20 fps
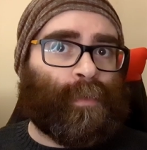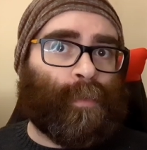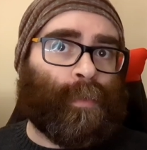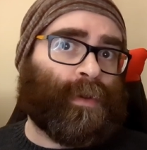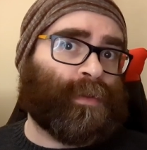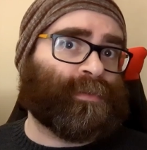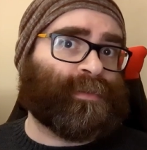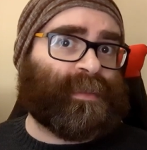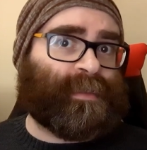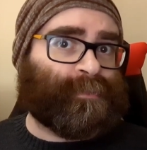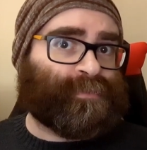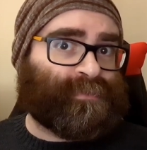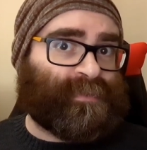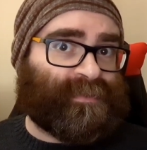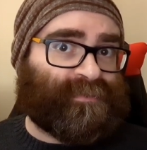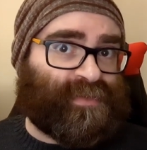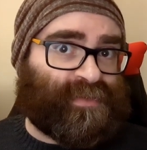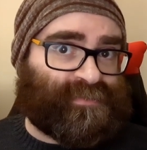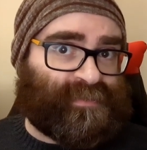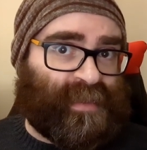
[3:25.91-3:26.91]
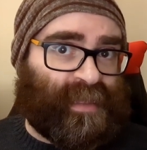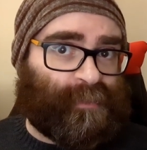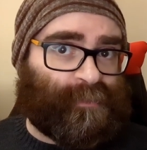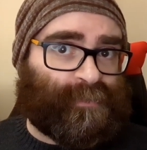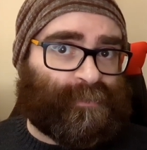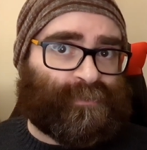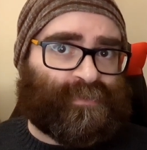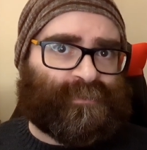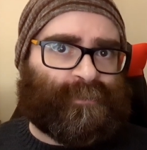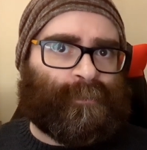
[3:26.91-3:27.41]
While the previous
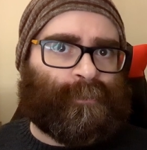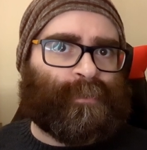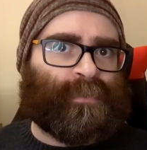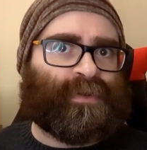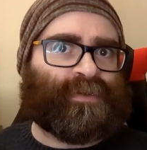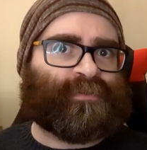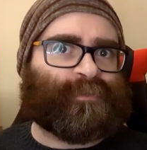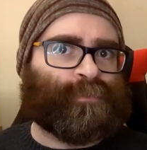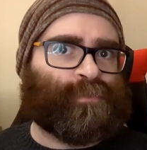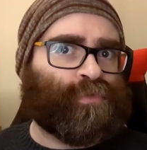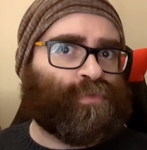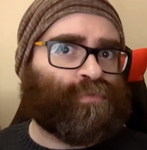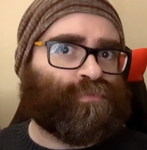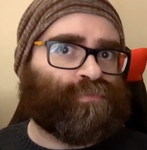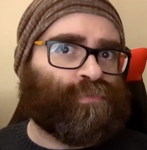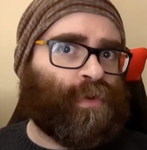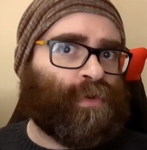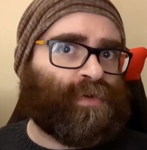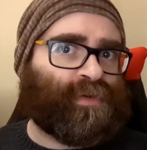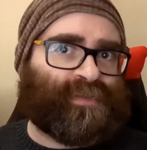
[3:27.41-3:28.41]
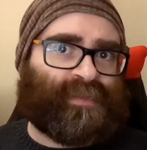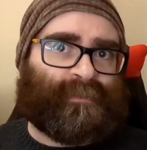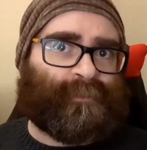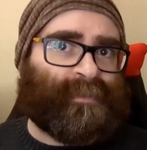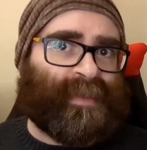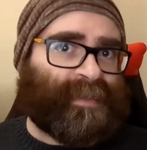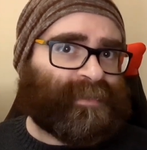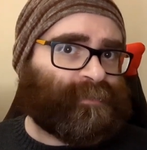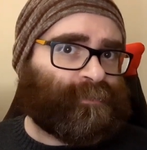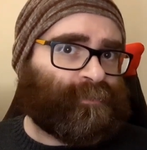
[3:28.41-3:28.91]
album was much more rock than
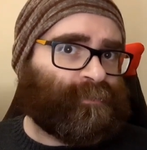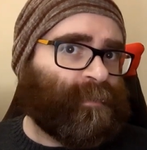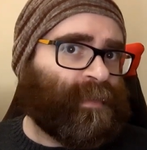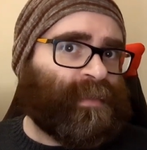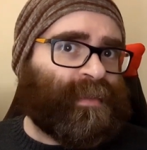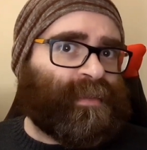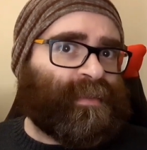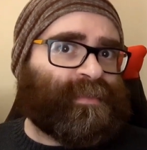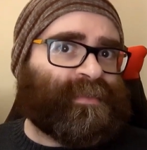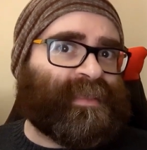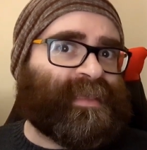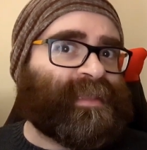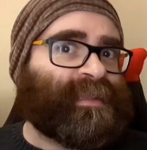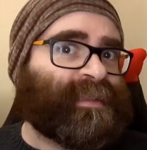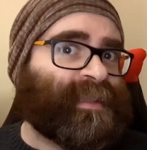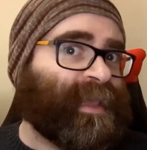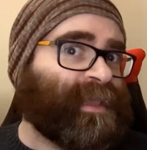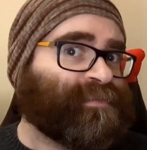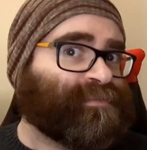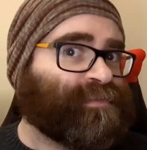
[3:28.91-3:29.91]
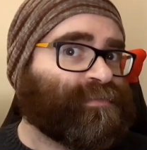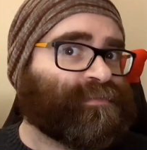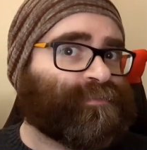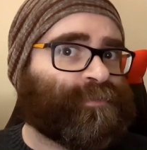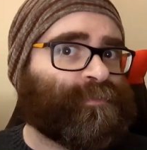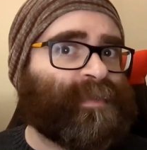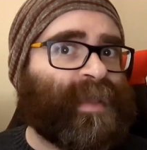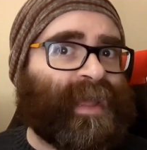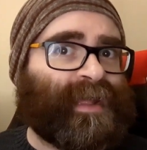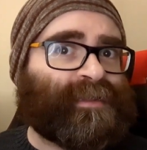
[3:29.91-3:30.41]
metal, the latest
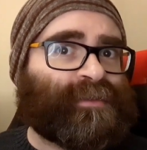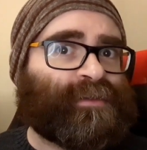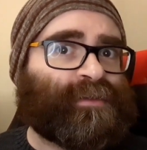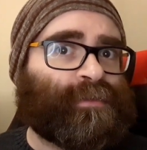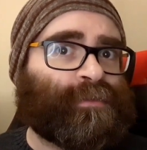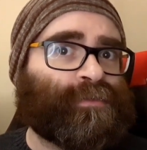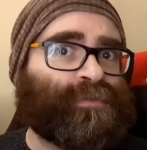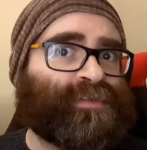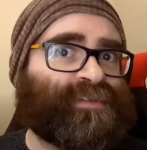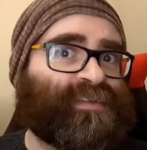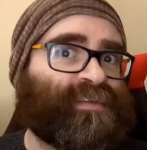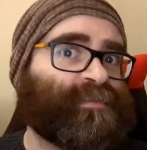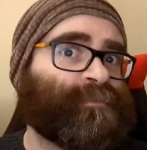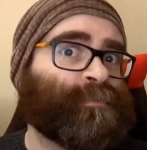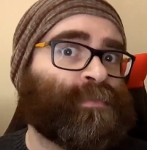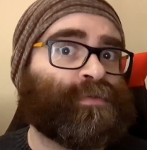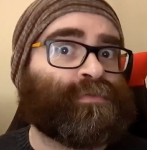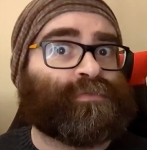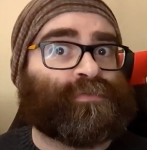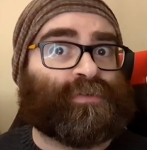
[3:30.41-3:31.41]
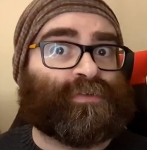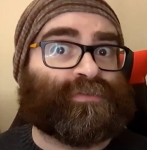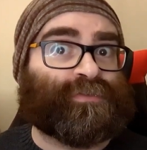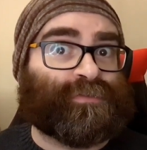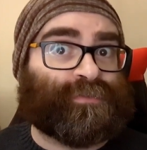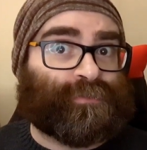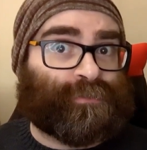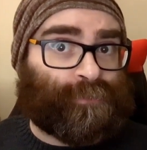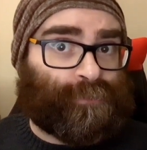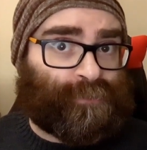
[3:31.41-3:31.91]
from Alkaloid is most
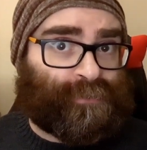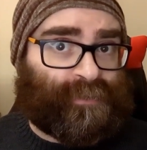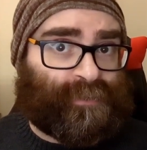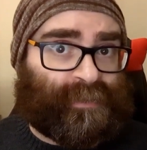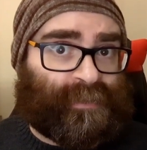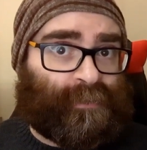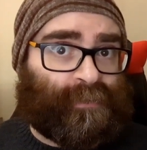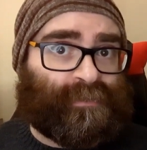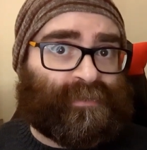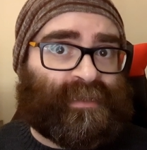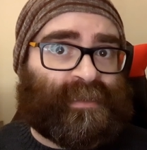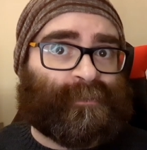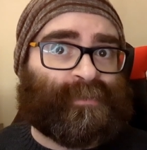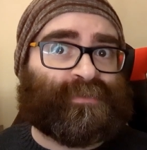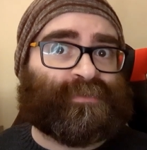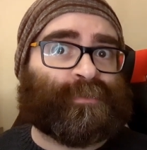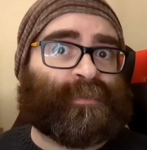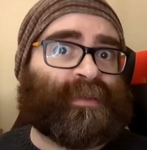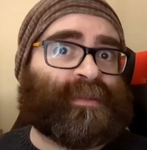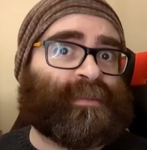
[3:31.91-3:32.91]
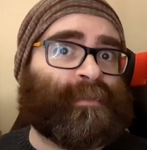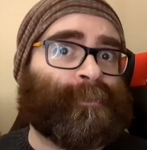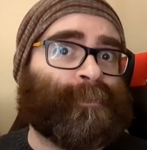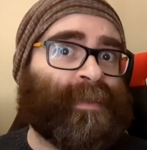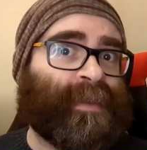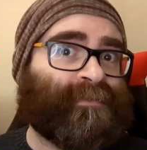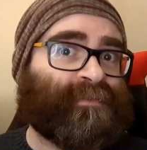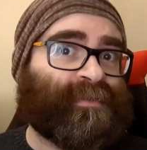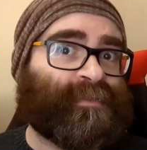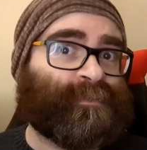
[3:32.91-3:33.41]
assuredly on the Between the
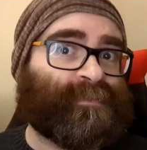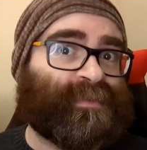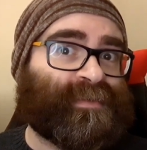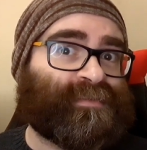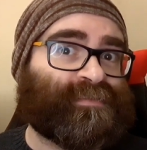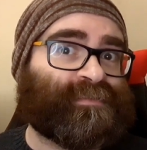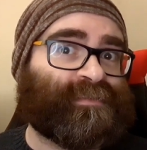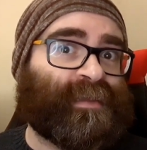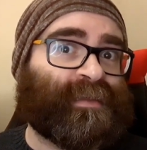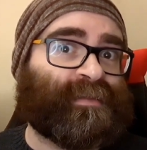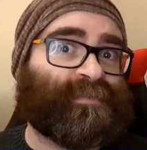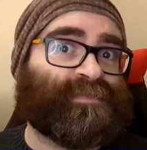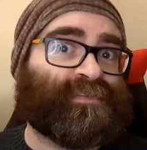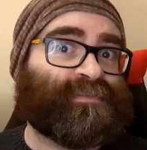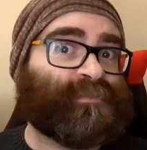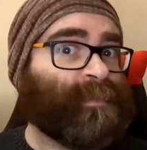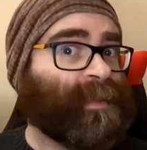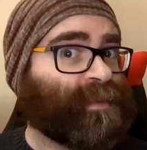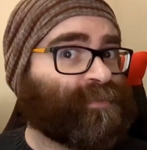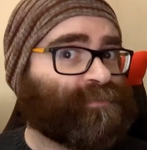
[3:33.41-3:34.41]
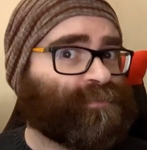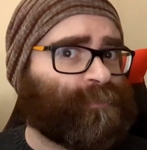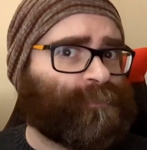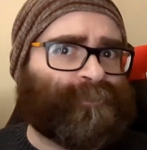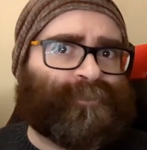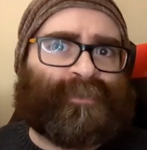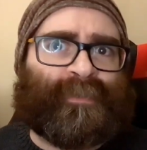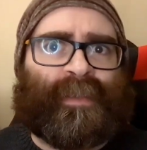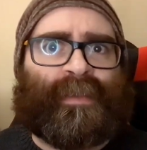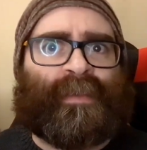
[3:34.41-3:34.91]
Buried Me side of the
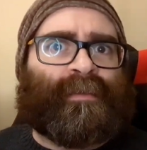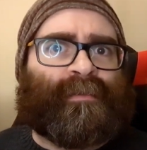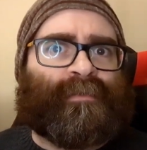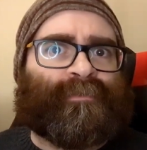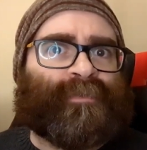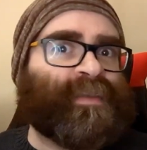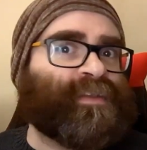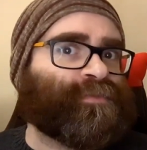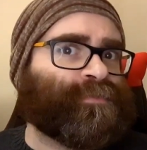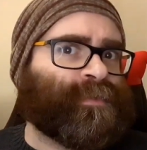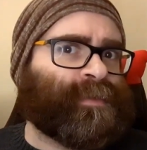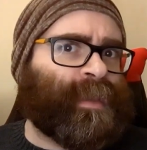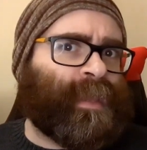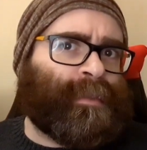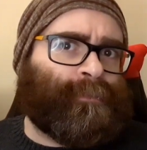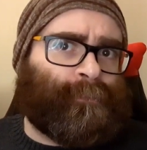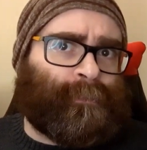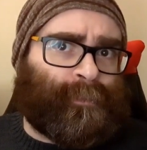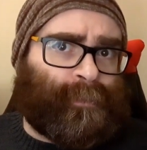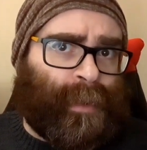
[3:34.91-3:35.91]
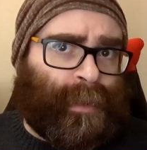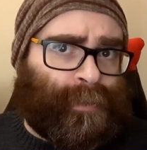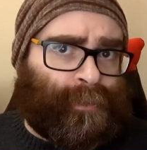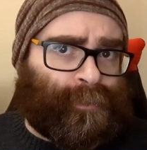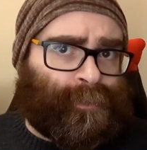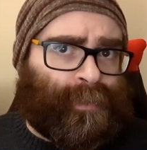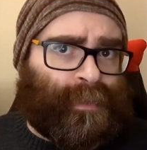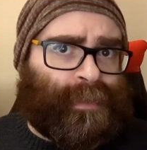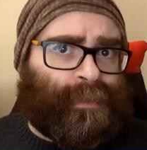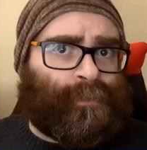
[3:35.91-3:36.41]
spectrum, featuring a
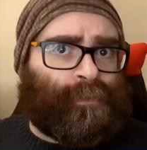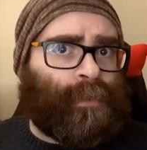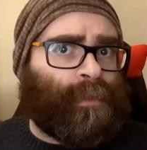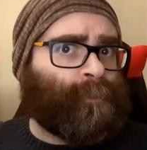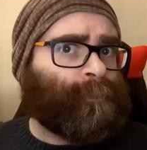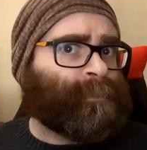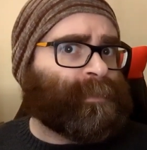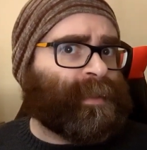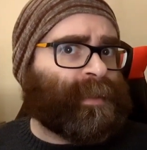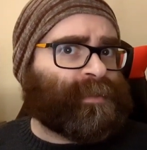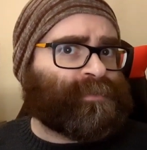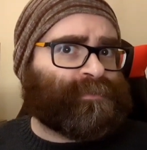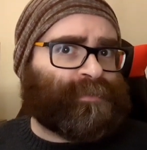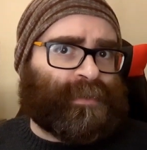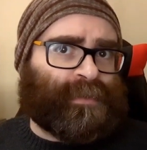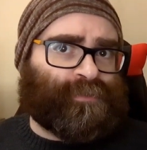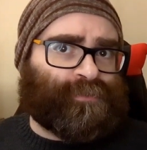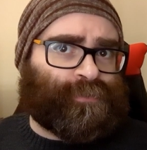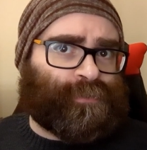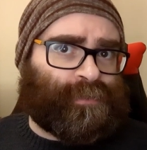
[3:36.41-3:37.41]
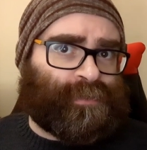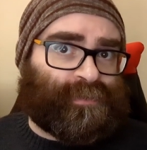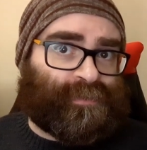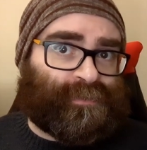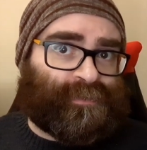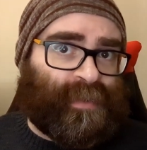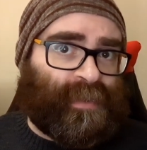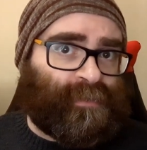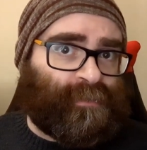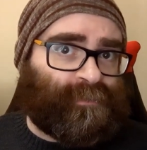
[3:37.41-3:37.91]
lengthy, complex,
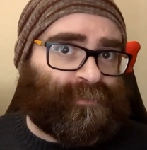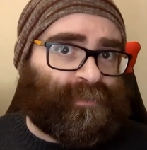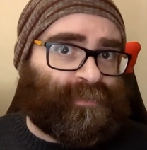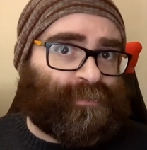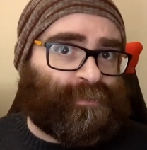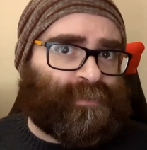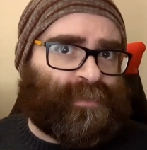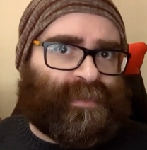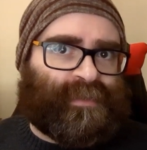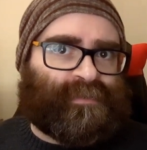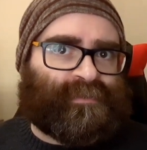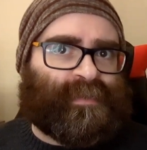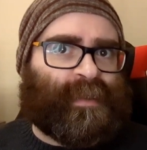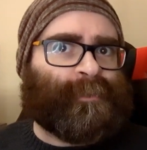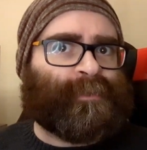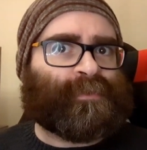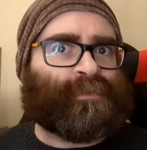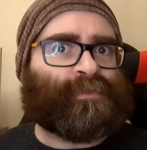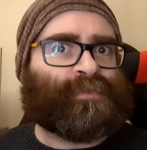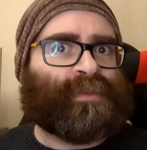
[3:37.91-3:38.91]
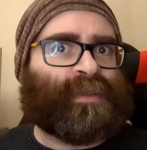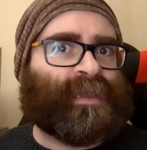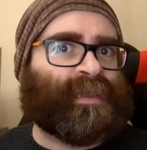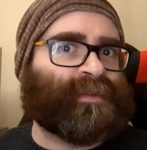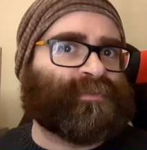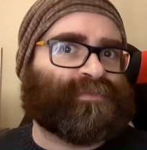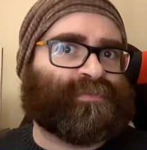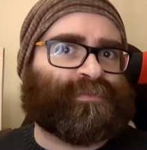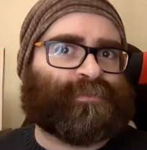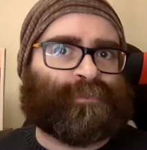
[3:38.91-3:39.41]
intricate delve into the typical
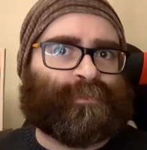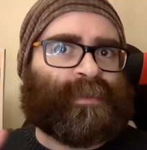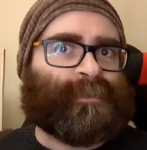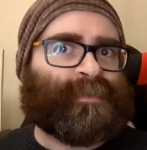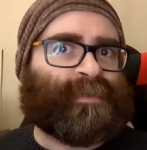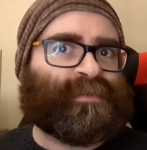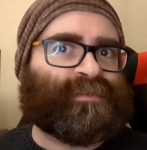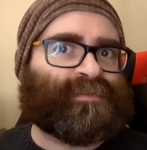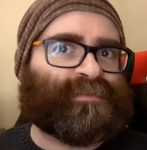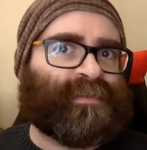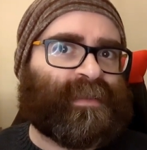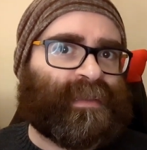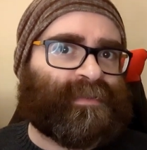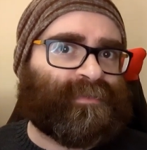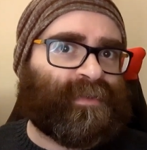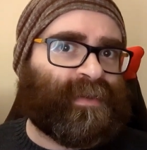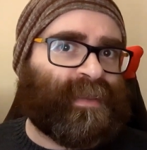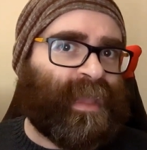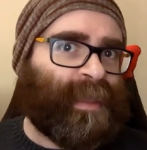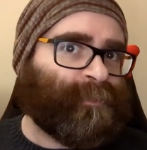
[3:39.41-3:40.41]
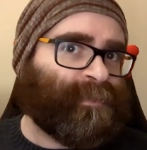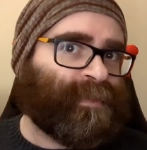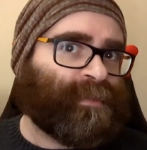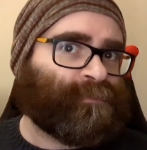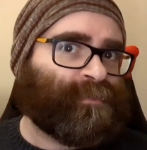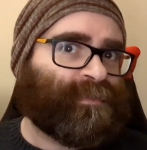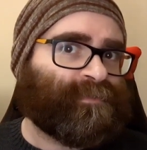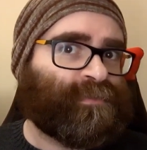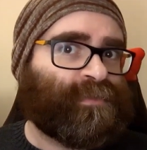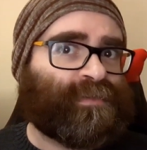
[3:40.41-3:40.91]
kind of sweeping sci-fi
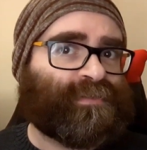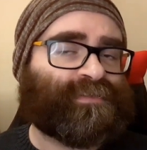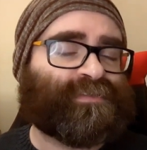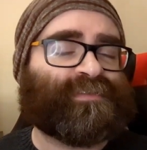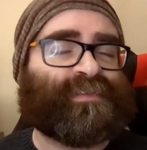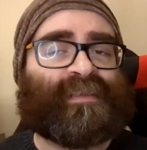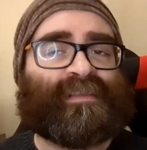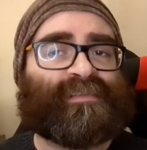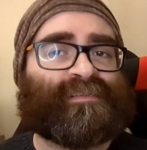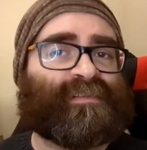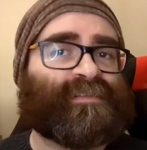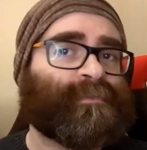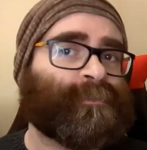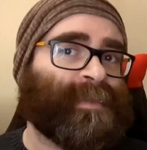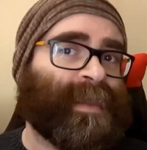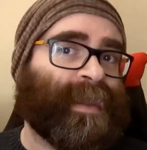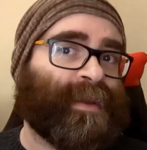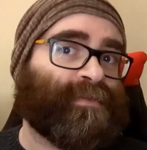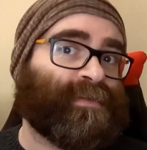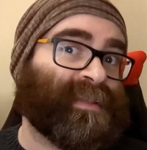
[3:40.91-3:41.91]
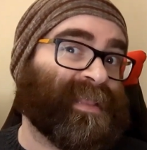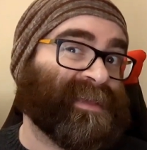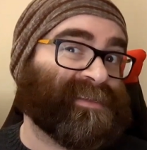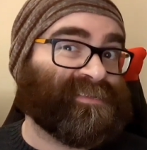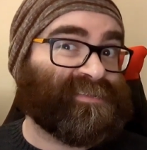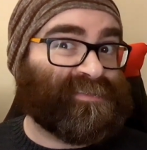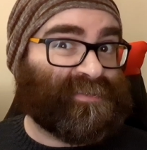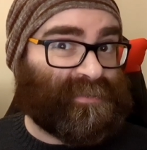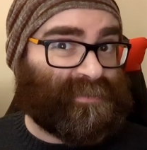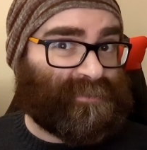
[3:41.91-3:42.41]
epic we've not seen since
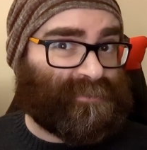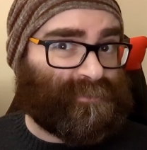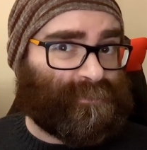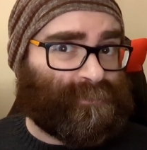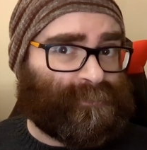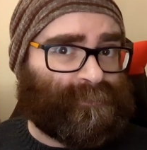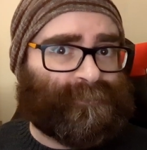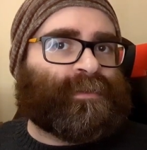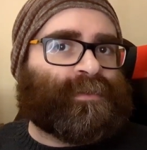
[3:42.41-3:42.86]
Parallax 2.